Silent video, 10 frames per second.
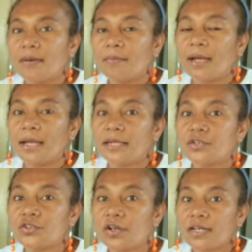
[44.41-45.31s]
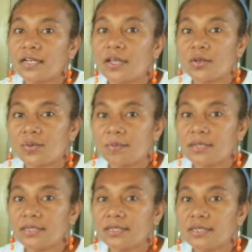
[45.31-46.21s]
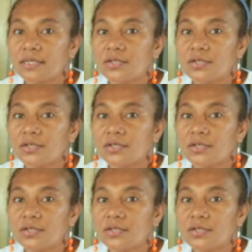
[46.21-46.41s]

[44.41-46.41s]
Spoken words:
by training other women